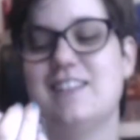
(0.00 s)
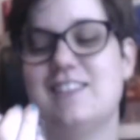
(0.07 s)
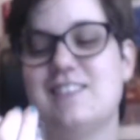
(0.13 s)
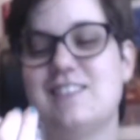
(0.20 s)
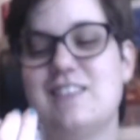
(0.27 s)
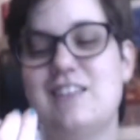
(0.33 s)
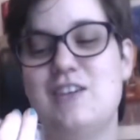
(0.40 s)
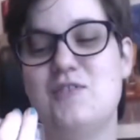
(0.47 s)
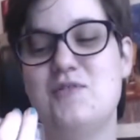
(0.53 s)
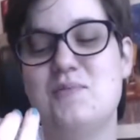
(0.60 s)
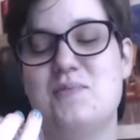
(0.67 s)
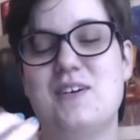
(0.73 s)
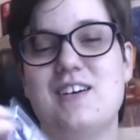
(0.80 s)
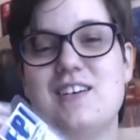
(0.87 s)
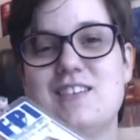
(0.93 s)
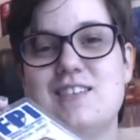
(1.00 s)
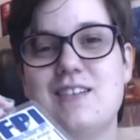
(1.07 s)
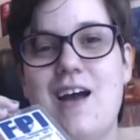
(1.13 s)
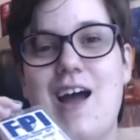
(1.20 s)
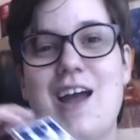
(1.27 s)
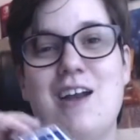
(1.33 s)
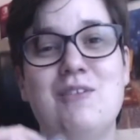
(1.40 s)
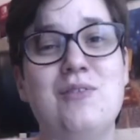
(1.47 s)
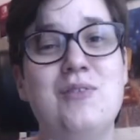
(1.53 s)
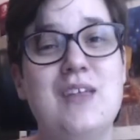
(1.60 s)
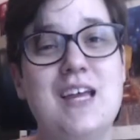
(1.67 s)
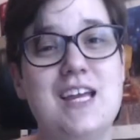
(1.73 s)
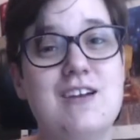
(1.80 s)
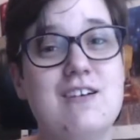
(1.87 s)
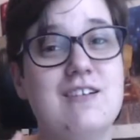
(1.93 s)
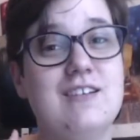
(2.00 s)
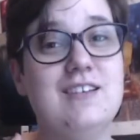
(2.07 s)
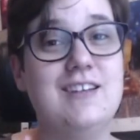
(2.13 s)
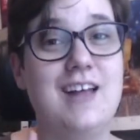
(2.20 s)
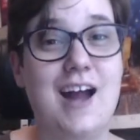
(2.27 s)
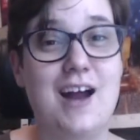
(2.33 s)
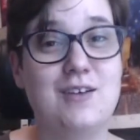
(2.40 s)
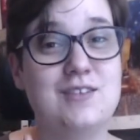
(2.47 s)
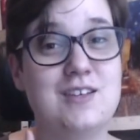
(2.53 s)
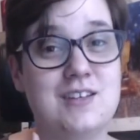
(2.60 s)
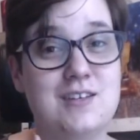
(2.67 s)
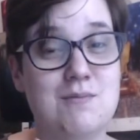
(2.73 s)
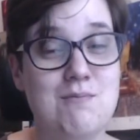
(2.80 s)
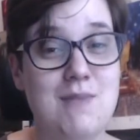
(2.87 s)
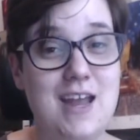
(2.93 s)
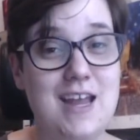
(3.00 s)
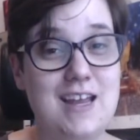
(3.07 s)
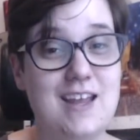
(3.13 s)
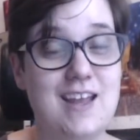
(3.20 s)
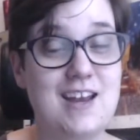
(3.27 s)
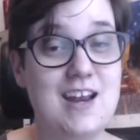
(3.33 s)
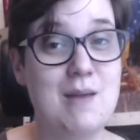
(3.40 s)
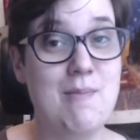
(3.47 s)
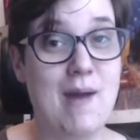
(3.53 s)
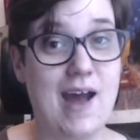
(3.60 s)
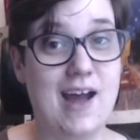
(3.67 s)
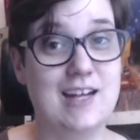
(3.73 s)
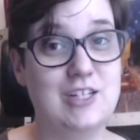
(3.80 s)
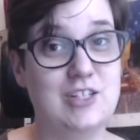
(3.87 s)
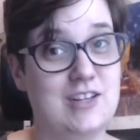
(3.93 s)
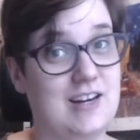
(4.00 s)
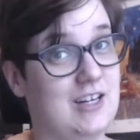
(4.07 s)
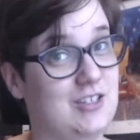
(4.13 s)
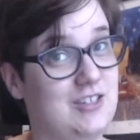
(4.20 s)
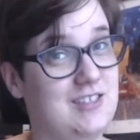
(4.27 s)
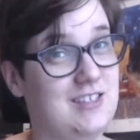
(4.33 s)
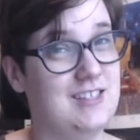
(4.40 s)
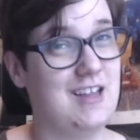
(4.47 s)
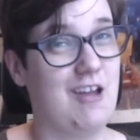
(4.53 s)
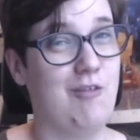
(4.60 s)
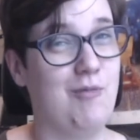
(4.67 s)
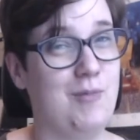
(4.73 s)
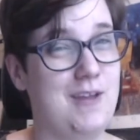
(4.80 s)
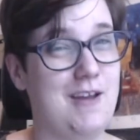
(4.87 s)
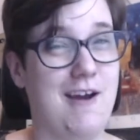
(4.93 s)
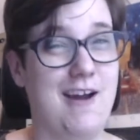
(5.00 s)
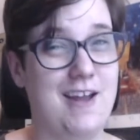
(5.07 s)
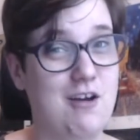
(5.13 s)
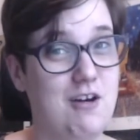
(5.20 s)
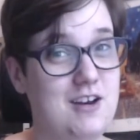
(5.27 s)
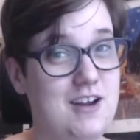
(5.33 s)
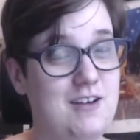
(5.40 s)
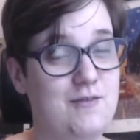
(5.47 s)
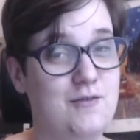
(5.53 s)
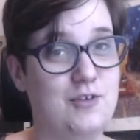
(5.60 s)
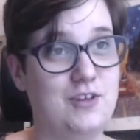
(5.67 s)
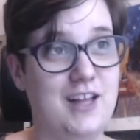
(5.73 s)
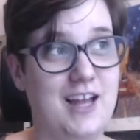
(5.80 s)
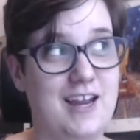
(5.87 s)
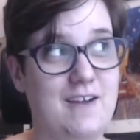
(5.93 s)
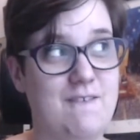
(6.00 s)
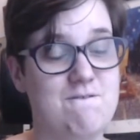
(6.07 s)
it's cute because I don't think you're allowed to make any badge that actually says FBI on it for like